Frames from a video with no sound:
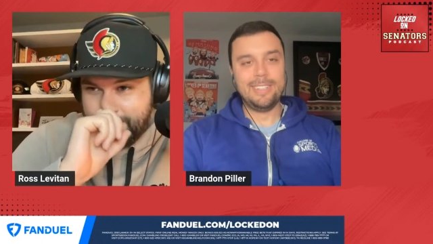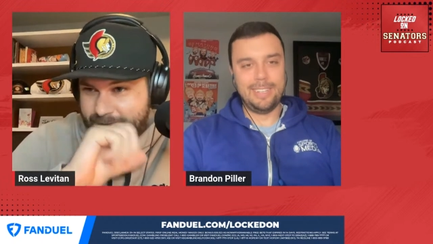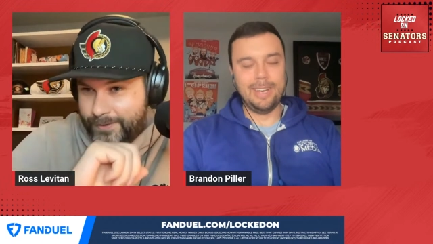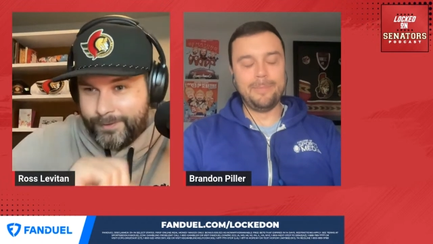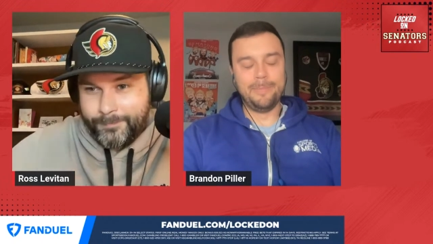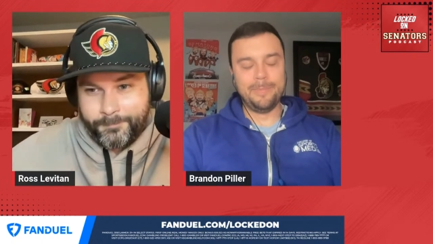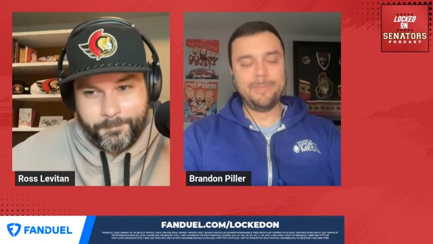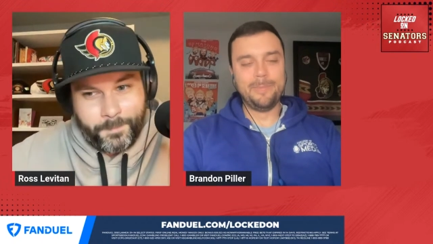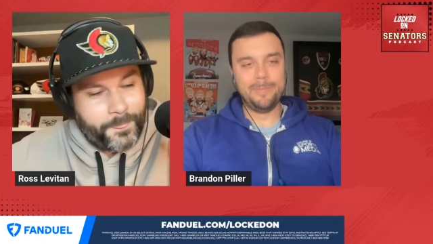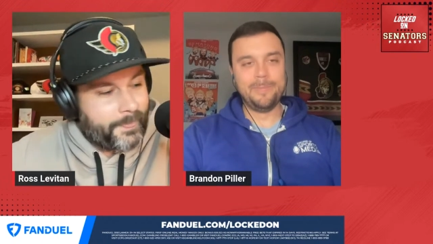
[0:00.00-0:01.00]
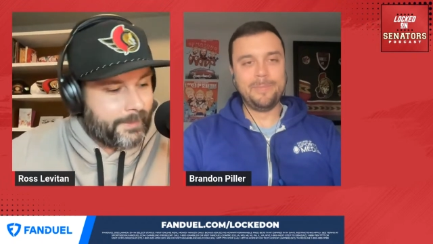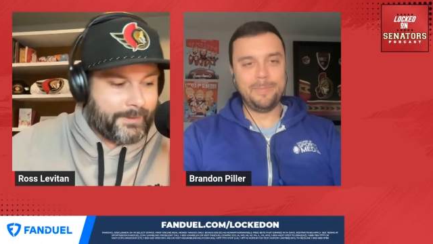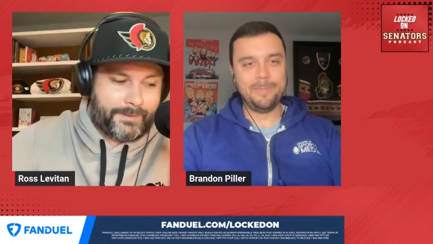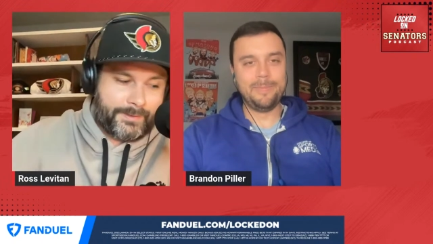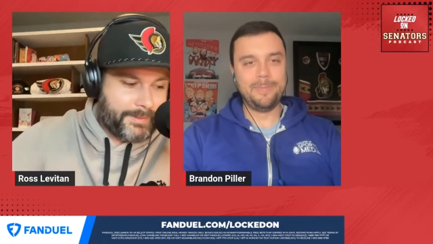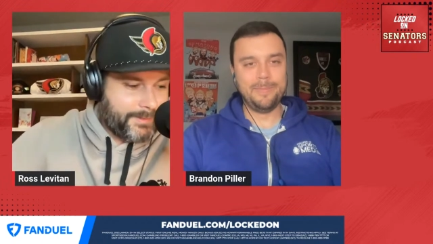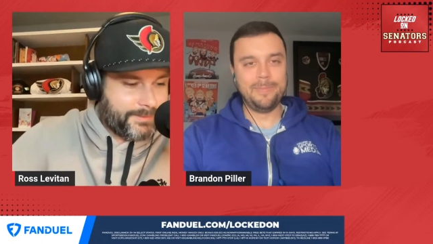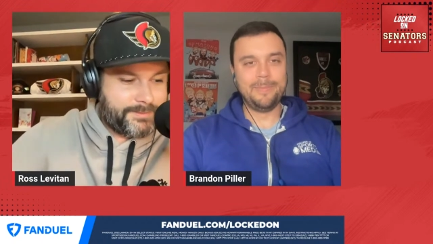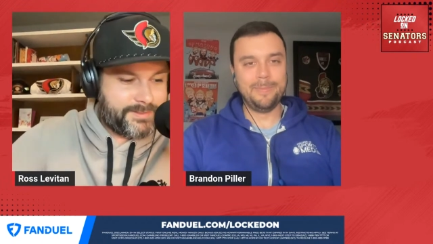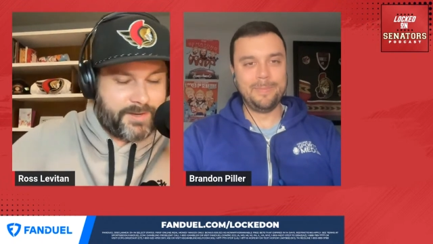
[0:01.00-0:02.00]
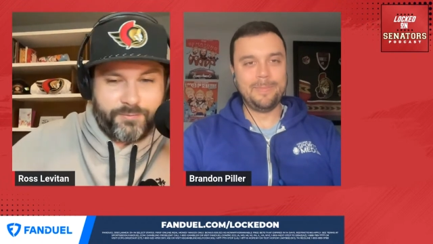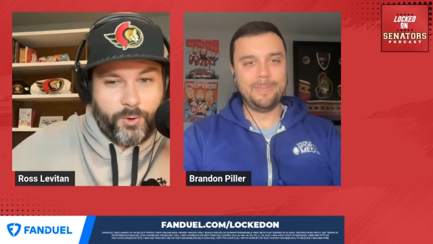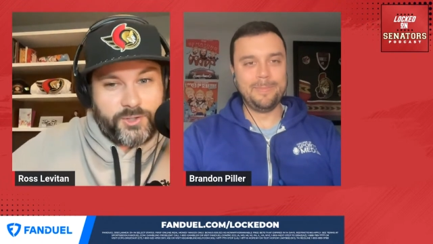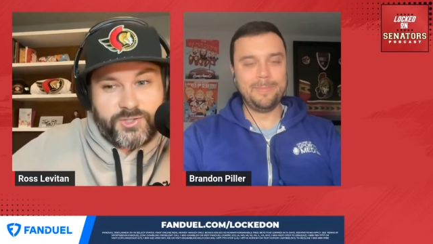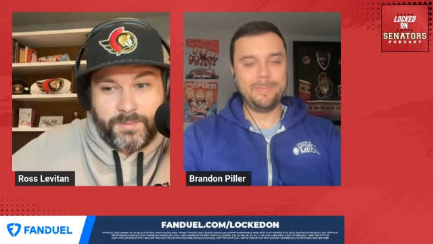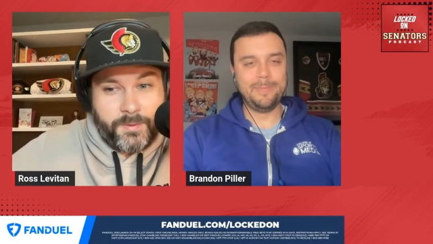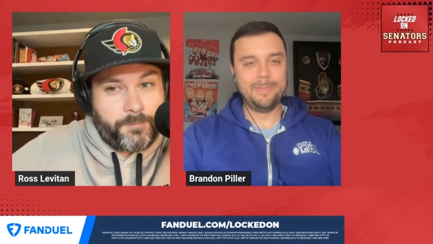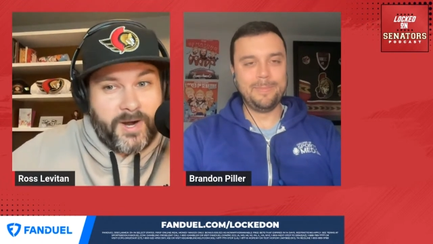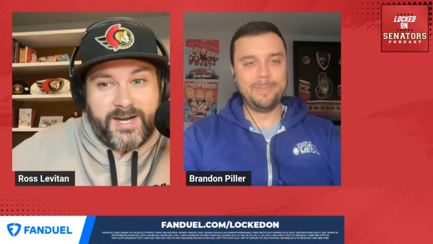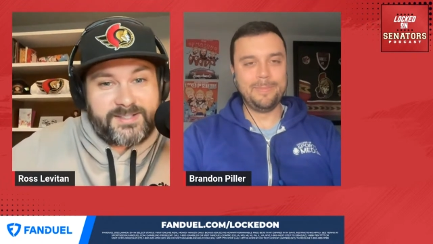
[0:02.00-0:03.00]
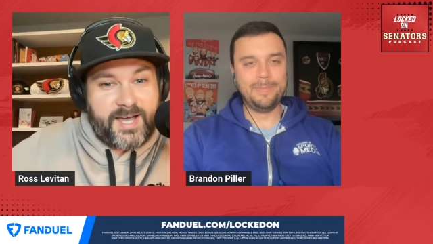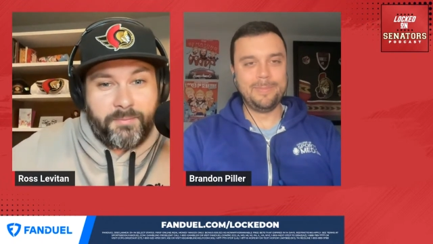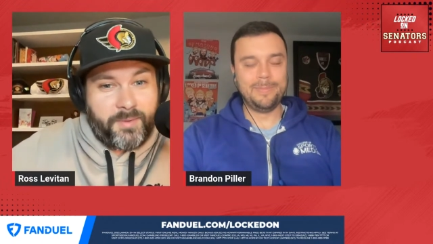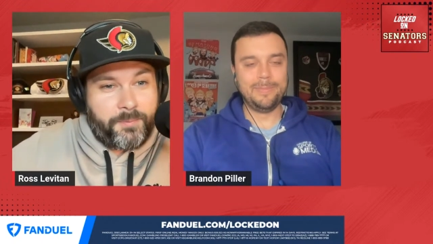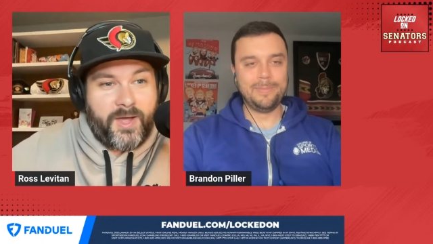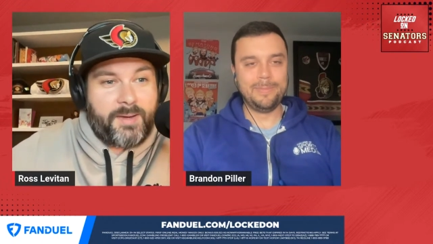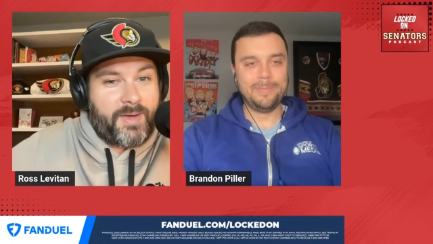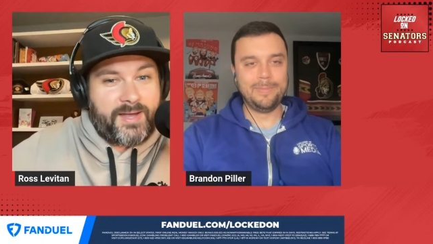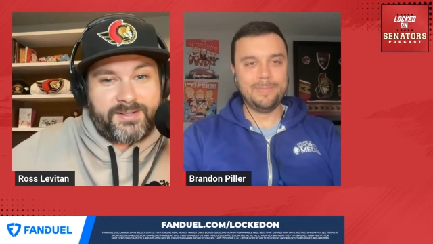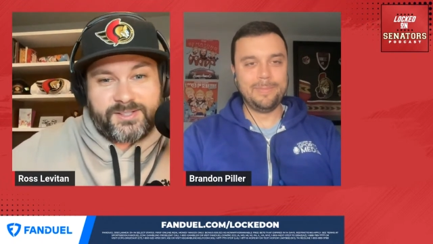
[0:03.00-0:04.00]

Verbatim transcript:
Speaker 1: Yep. It's unfortunate, but Brady's come to play, man,